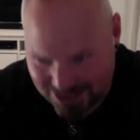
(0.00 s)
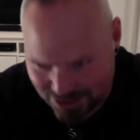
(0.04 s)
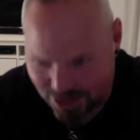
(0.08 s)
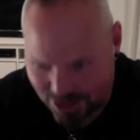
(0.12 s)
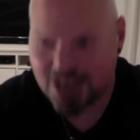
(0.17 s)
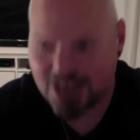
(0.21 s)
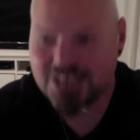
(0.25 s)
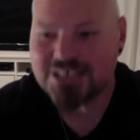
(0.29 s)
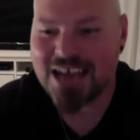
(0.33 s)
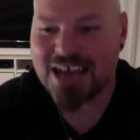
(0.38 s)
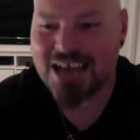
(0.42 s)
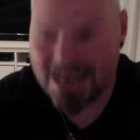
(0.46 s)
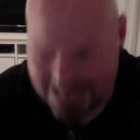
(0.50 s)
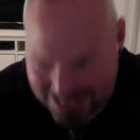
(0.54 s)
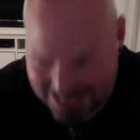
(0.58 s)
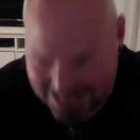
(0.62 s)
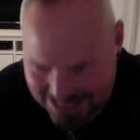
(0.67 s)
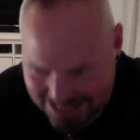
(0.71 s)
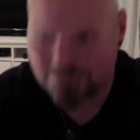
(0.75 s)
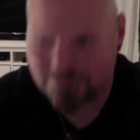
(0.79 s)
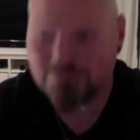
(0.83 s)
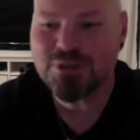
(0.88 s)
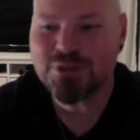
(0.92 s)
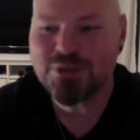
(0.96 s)
lighter and it's
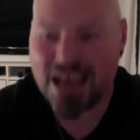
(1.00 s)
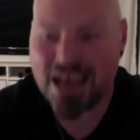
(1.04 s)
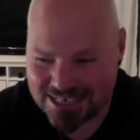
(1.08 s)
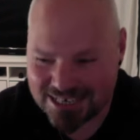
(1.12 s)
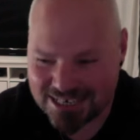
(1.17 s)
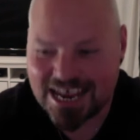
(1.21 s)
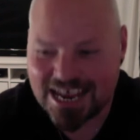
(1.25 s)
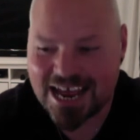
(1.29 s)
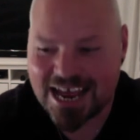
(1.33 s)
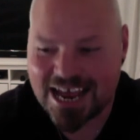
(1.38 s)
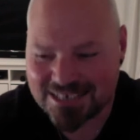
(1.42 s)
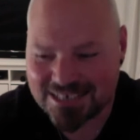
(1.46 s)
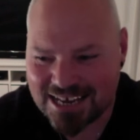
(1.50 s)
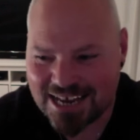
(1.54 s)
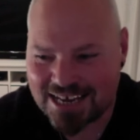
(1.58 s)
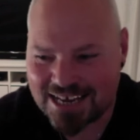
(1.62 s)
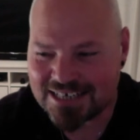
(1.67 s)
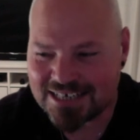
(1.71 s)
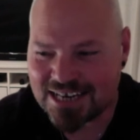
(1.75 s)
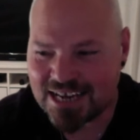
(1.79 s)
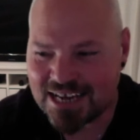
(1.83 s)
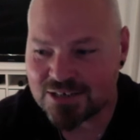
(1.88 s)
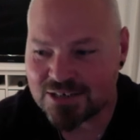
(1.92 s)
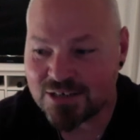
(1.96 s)
simpler and and and
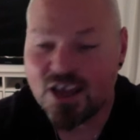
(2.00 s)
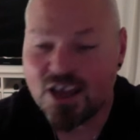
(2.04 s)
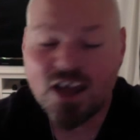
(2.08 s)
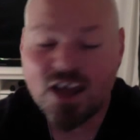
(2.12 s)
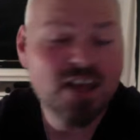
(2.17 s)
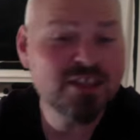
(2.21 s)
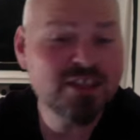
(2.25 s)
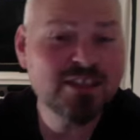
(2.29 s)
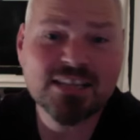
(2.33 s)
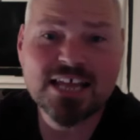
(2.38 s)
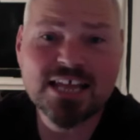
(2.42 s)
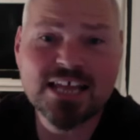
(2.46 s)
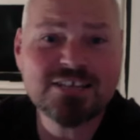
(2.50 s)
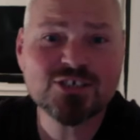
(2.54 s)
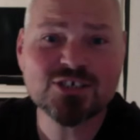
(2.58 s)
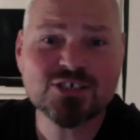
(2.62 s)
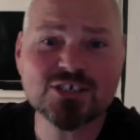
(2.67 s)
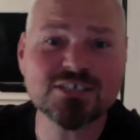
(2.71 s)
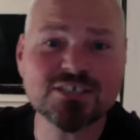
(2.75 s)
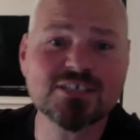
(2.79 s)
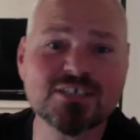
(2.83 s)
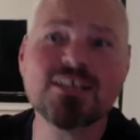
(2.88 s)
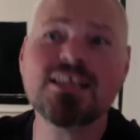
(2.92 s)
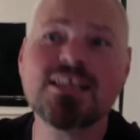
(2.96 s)
and and the
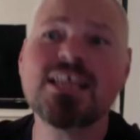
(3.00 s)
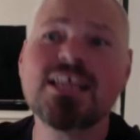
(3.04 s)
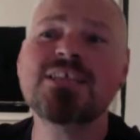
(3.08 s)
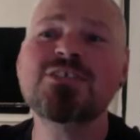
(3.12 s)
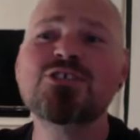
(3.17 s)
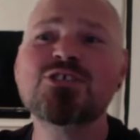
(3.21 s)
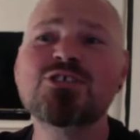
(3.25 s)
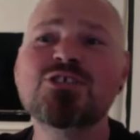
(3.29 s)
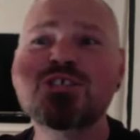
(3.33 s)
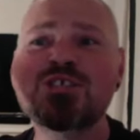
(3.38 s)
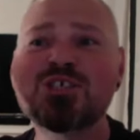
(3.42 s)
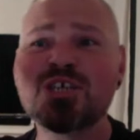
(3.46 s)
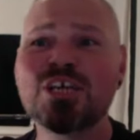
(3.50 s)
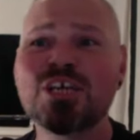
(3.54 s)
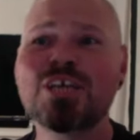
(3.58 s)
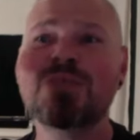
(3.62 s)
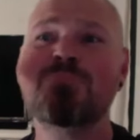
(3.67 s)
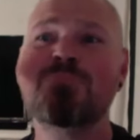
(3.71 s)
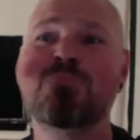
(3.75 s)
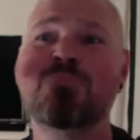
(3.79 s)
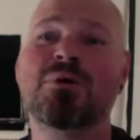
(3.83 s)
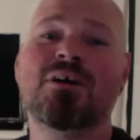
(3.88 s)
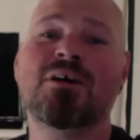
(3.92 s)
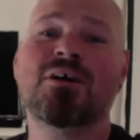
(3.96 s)
lenses. The lenses are
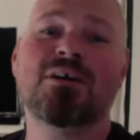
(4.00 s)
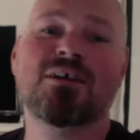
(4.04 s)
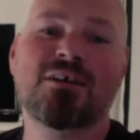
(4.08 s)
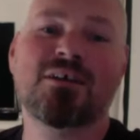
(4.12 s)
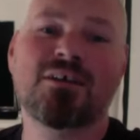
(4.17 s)
cheaper.